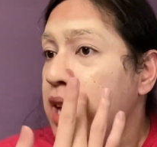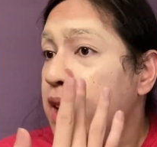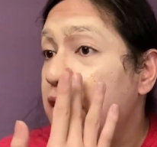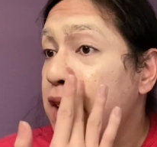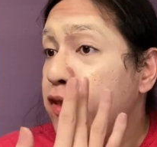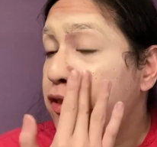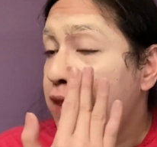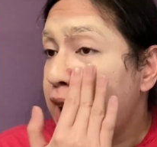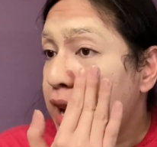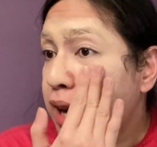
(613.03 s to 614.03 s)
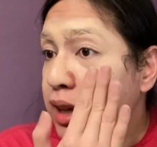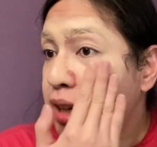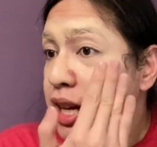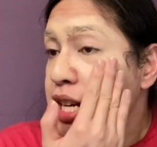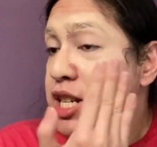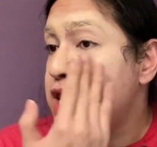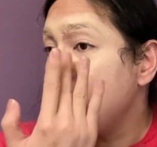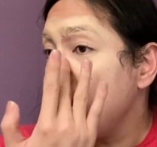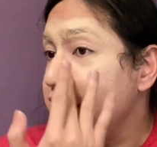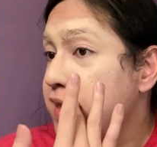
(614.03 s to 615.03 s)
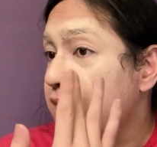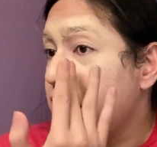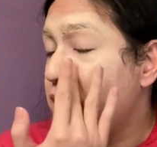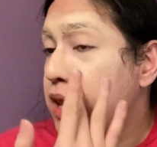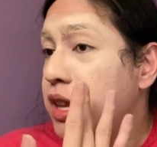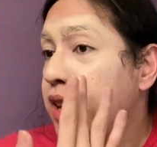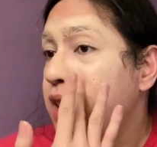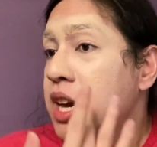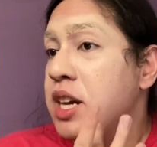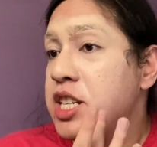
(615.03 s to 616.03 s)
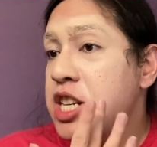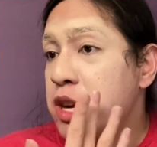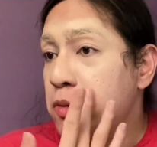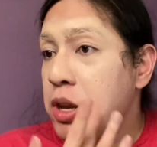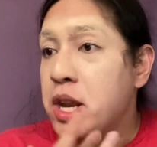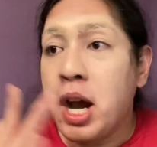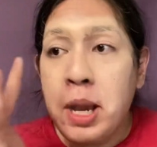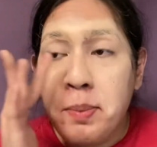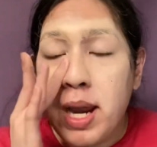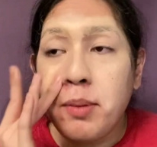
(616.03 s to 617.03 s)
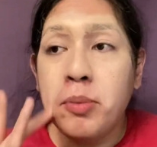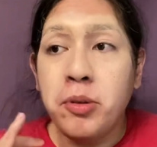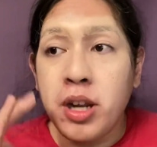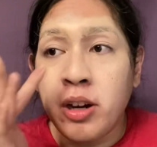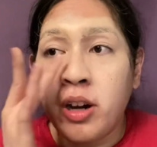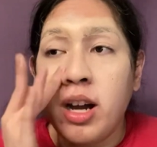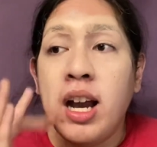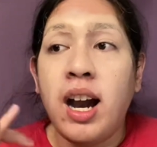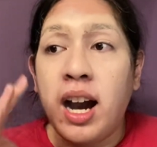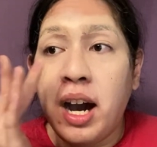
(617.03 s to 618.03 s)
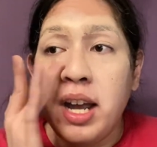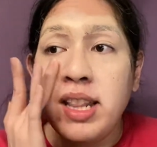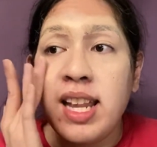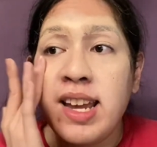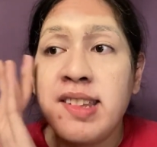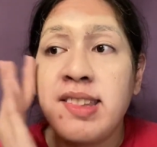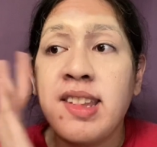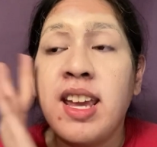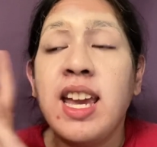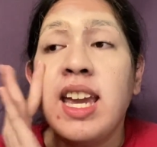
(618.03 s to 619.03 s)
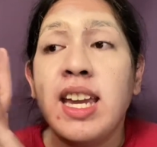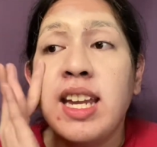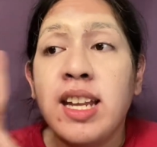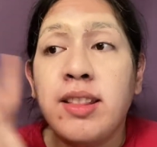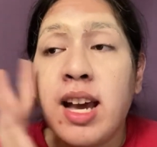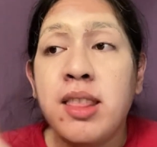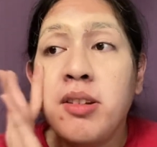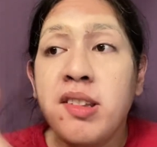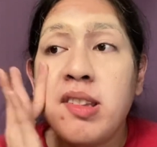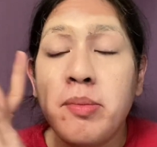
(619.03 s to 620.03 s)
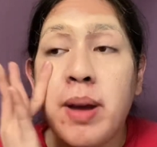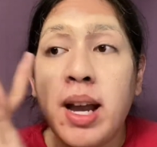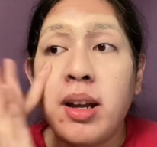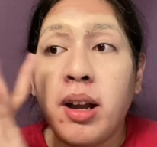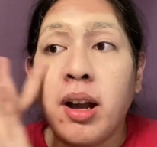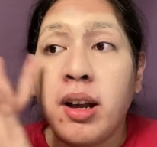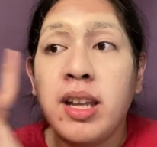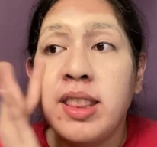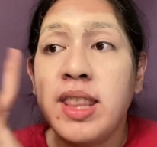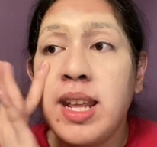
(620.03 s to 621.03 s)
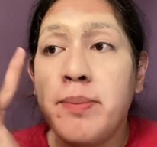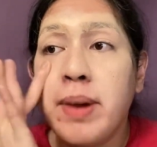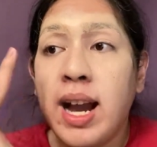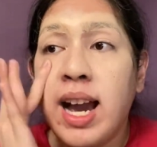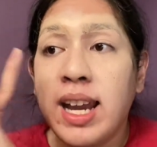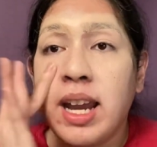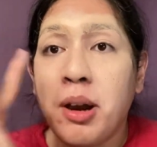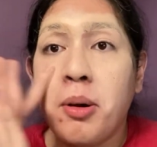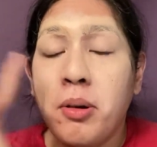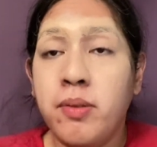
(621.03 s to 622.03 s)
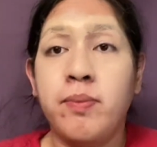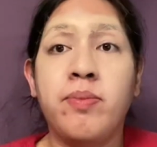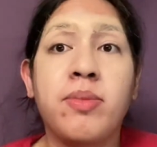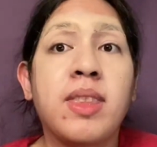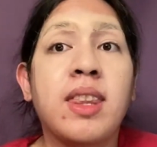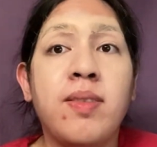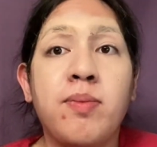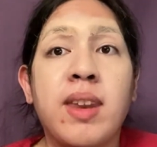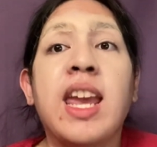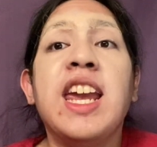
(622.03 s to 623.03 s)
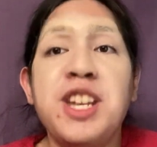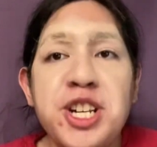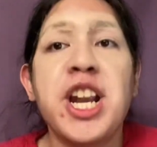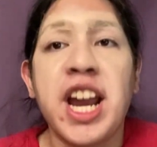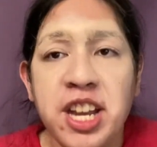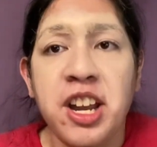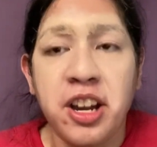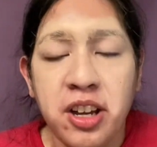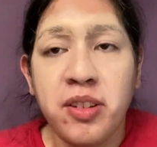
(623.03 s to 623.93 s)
In fact, she said she would not make buya unless datong sumanga did mangayaw in China.